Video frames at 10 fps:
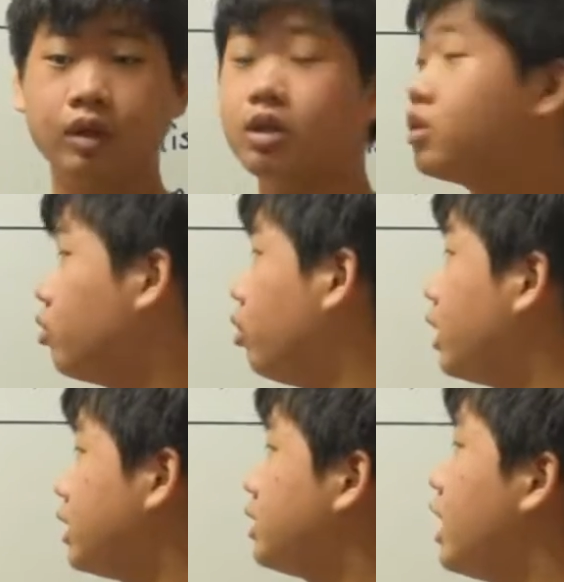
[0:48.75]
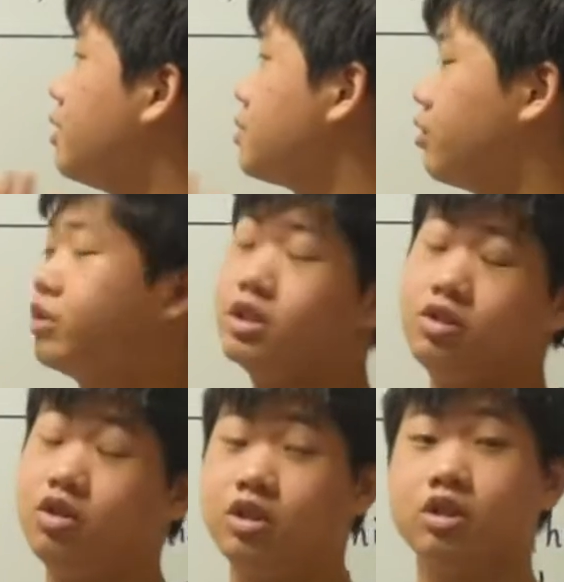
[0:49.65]
So what types of
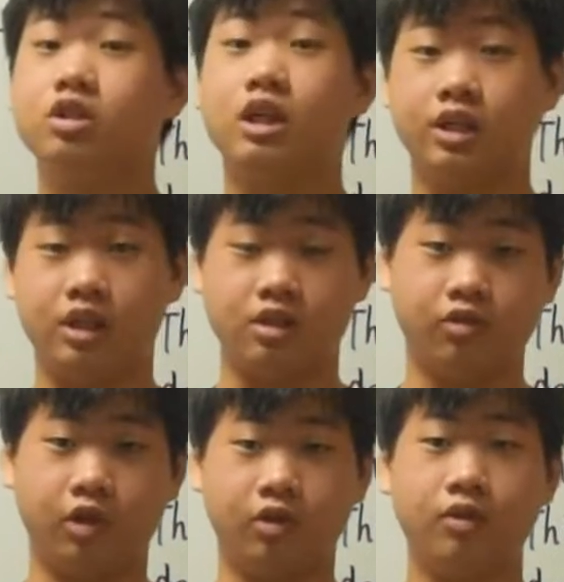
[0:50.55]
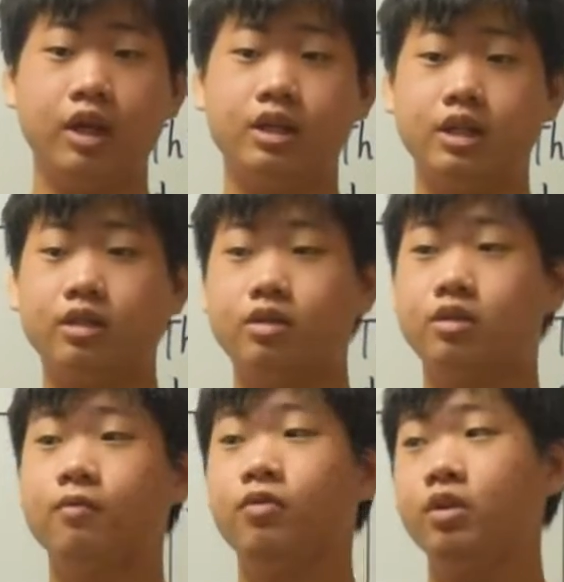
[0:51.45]
concentrations are these for?
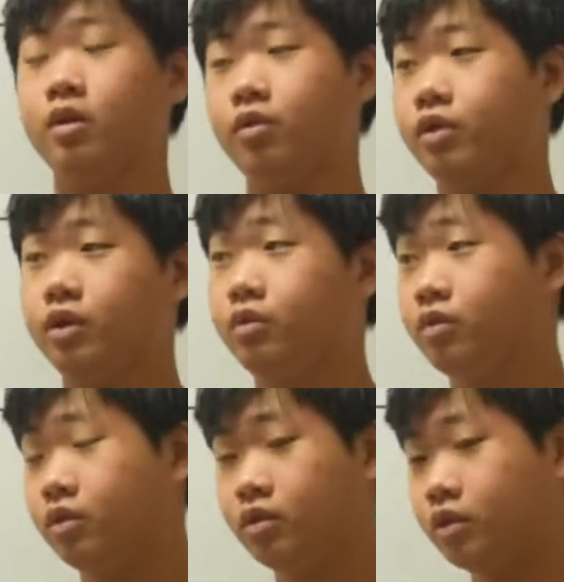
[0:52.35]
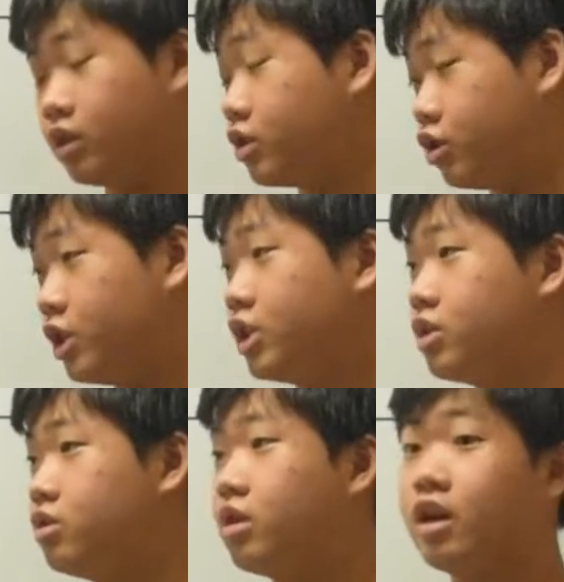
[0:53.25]
Since the
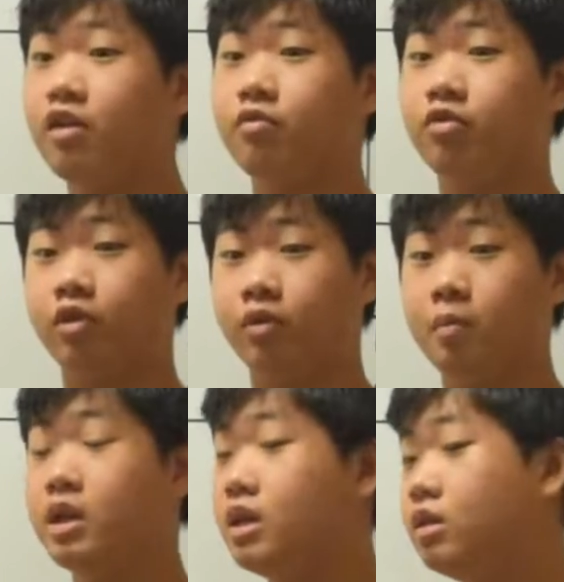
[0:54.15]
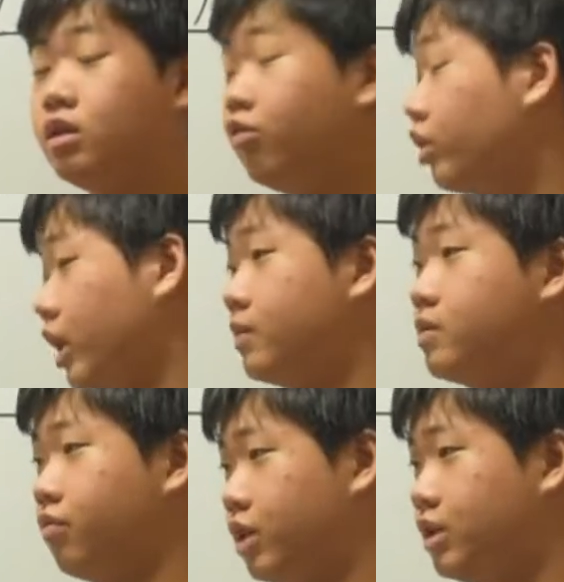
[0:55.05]
concentrations you can have for many different types
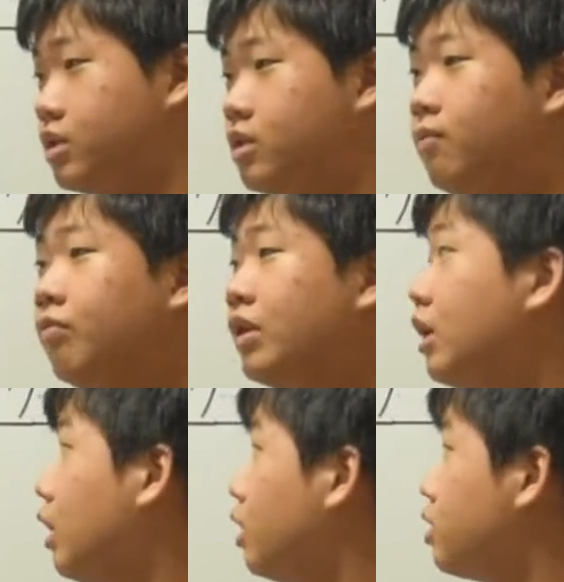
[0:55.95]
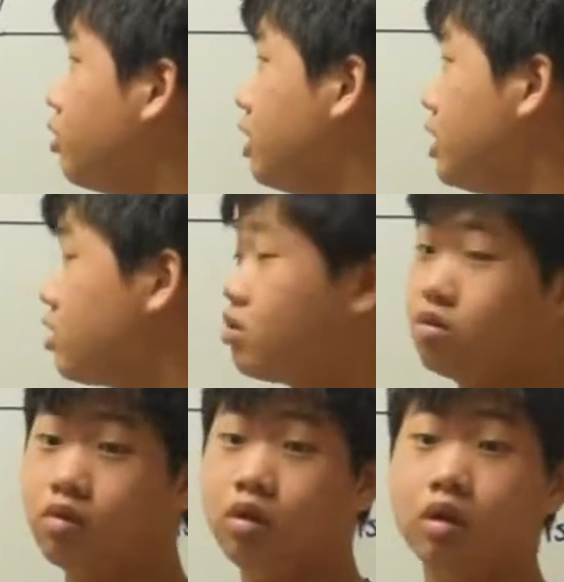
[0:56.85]
of things. So these
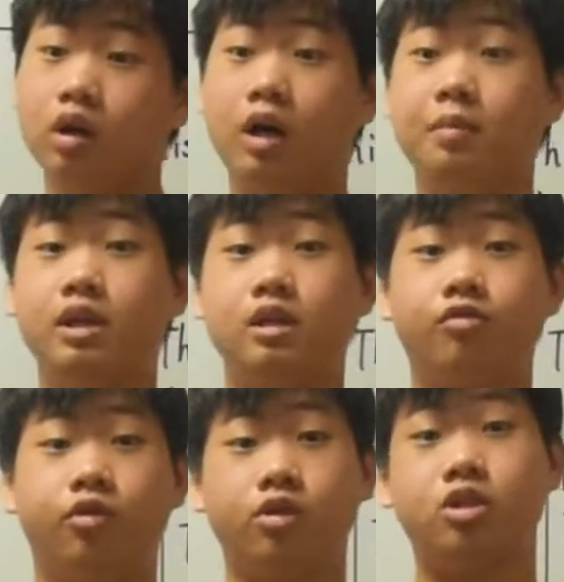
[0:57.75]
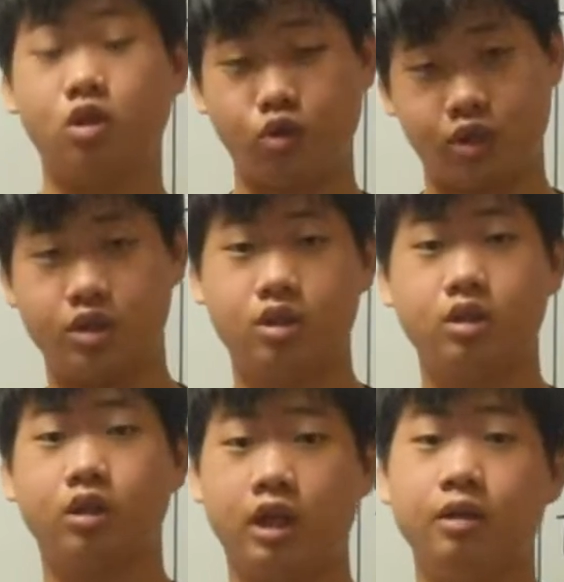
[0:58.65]
two are mainly for solutions,
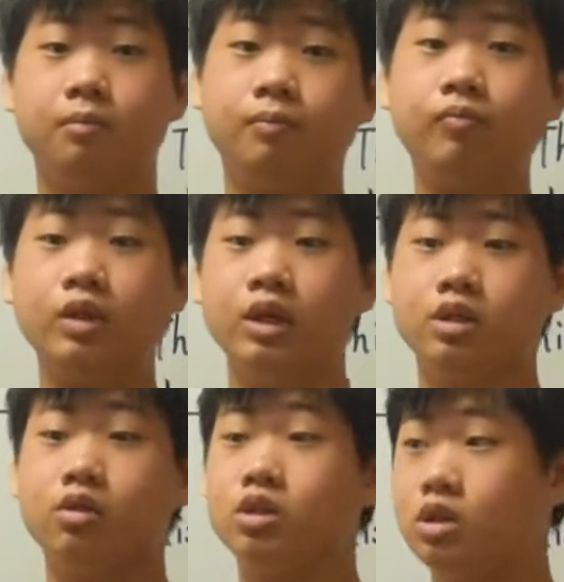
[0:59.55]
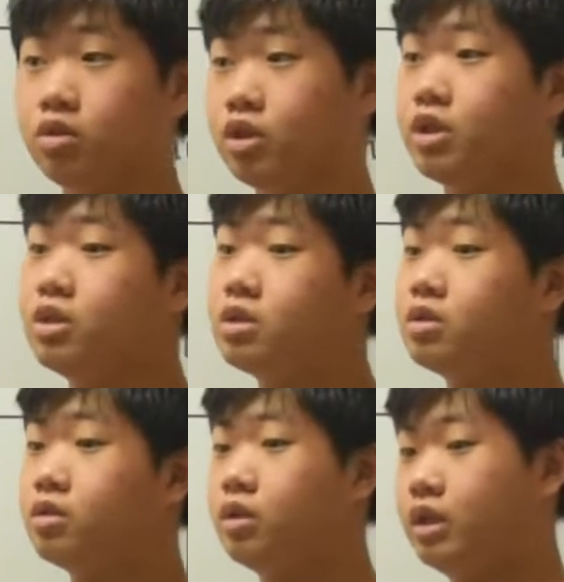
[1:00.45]
okay? So
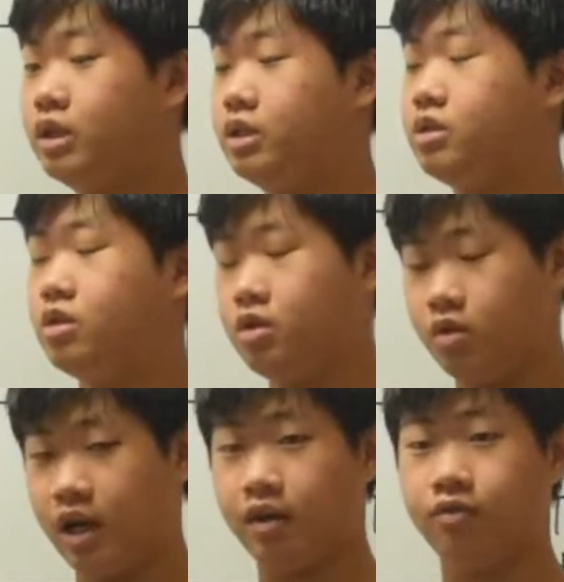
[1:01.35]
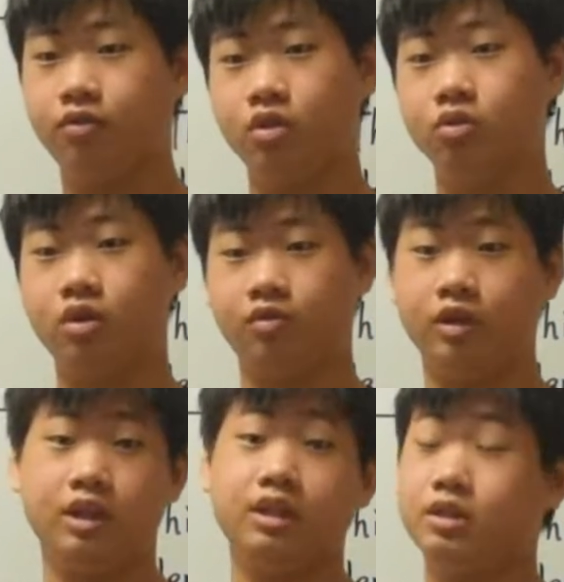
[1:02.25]
solutions is you have two
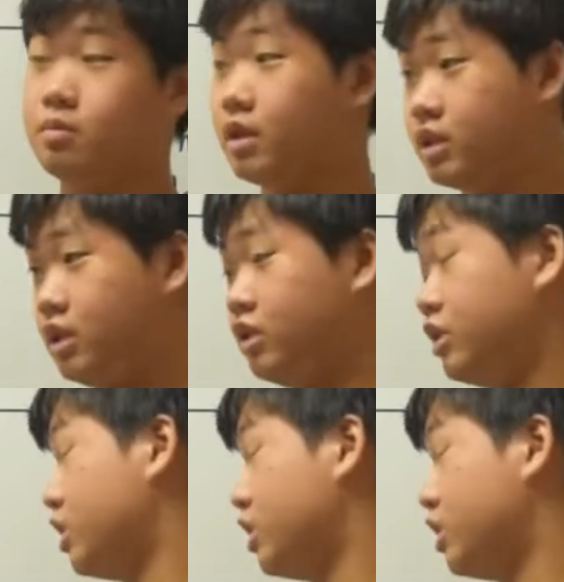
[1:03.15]
different things mixing